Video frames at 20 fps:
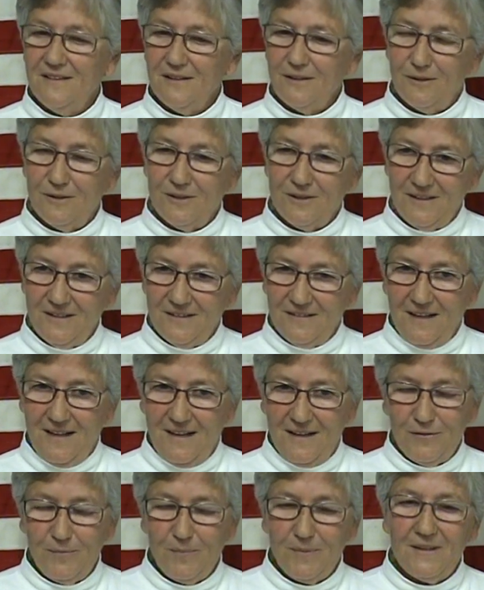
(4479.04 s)
The clerk at the
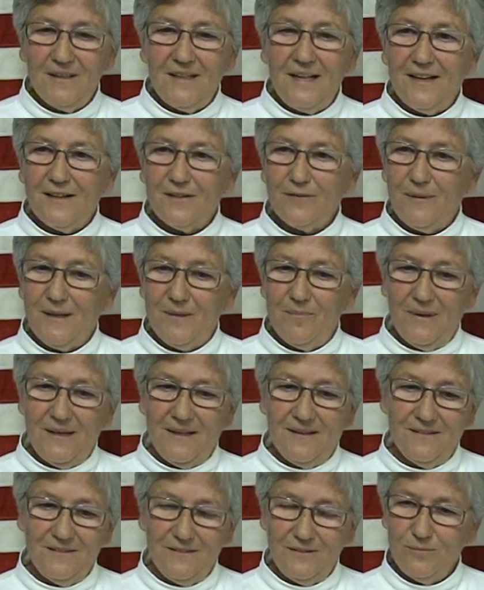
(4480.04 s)
hospital asked my
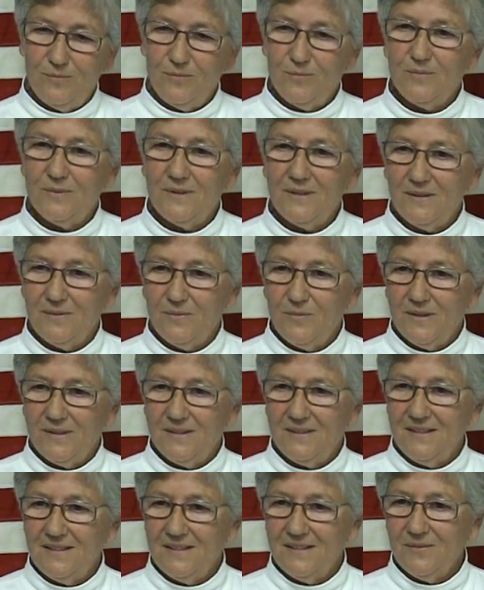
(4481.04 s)
parents, "Of uh,
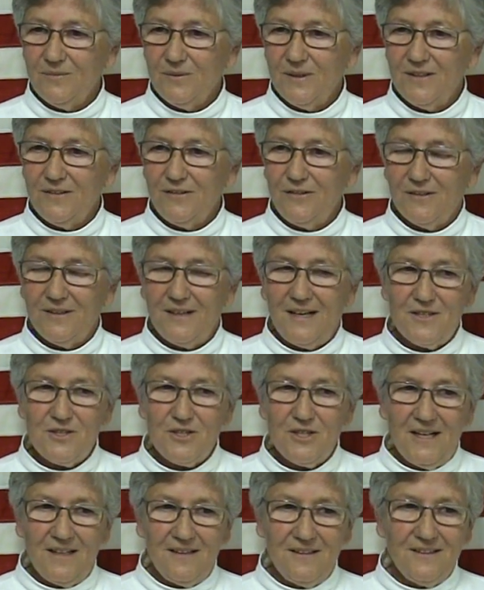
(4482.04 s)
"What what is your
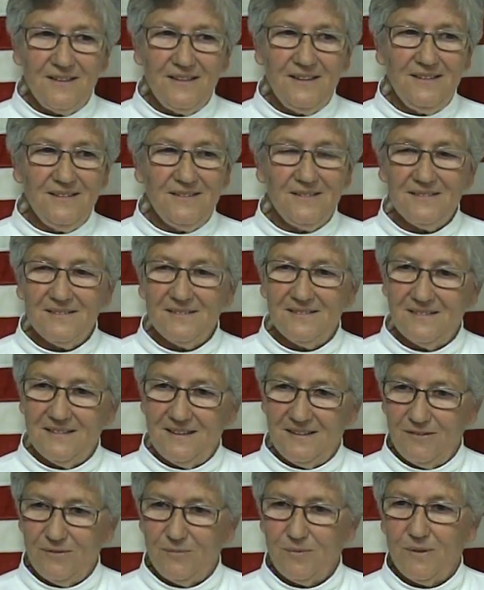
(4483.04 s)
nationality?"
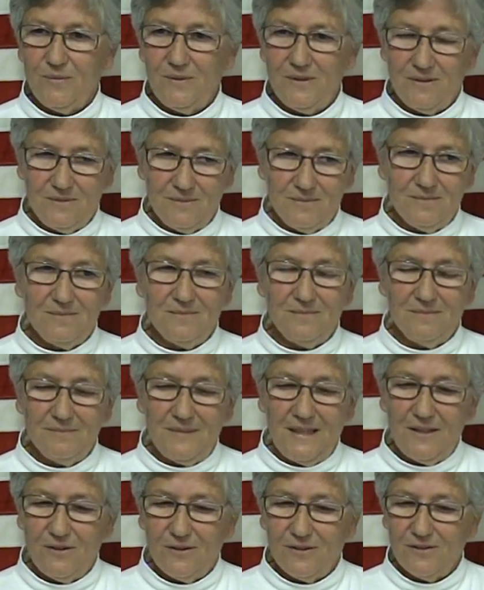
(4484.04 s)
And that's what will
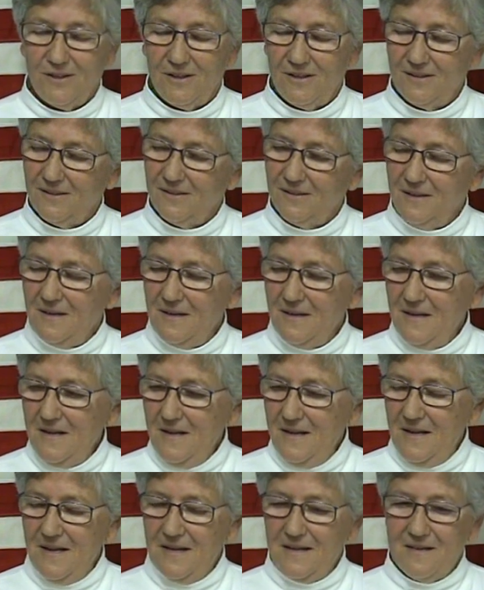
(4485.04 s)
make your daughter.
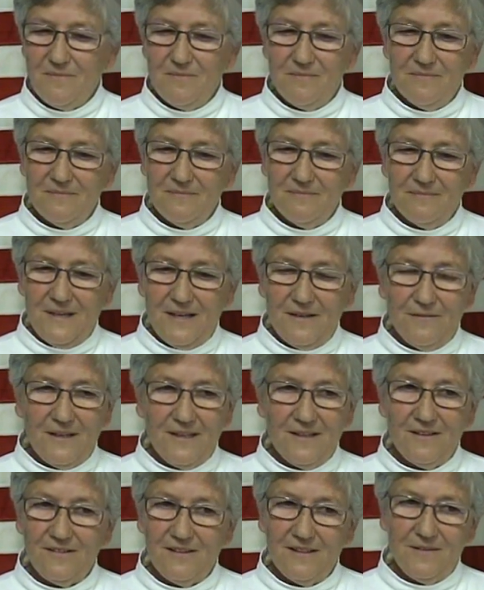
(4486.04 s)
And my
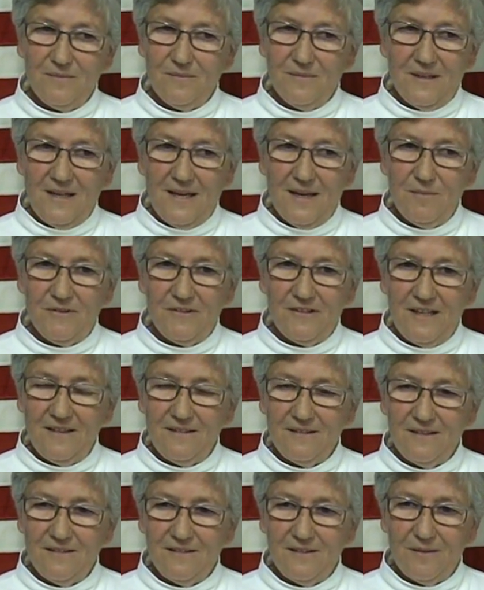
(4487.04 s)
father said, "I'm
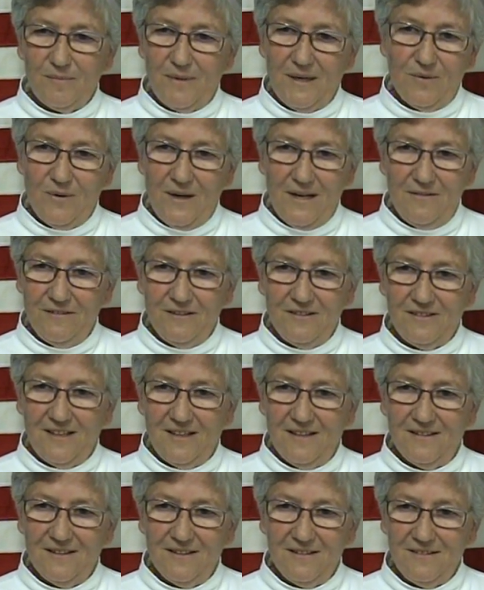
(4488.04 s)
stateless, and my wife is
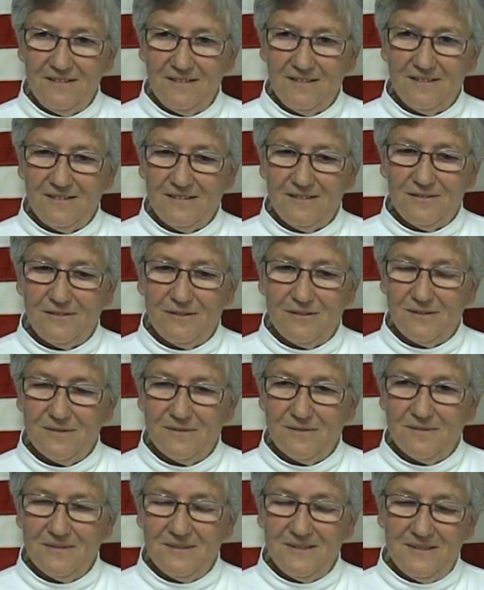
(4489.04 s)
stateless,
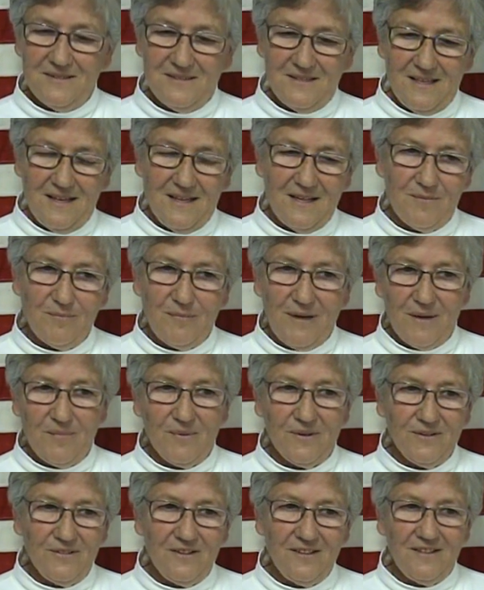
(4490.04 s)
so on my
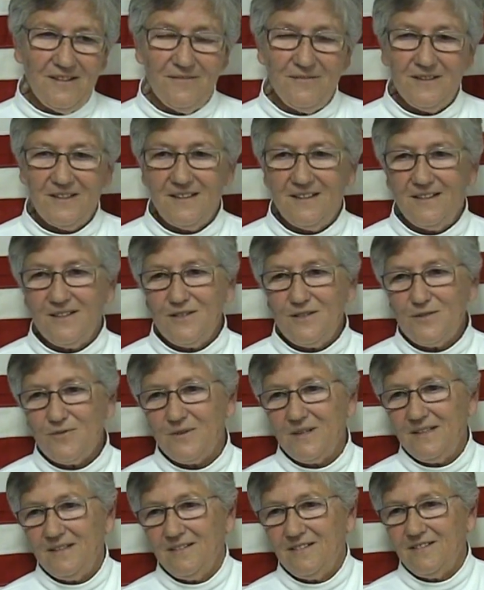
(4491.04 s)
birth certificate, it is
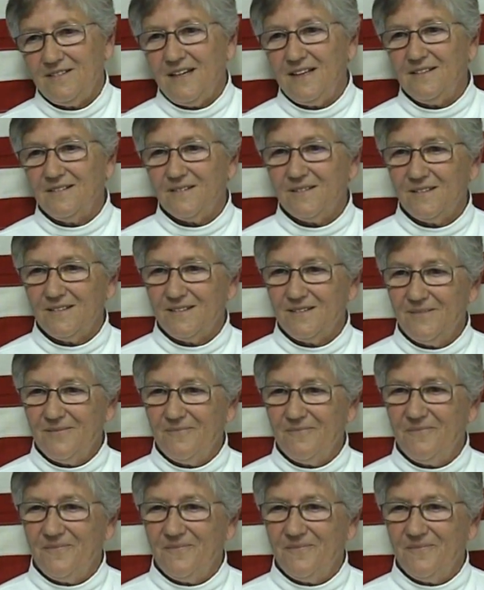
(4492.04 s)
written stateless.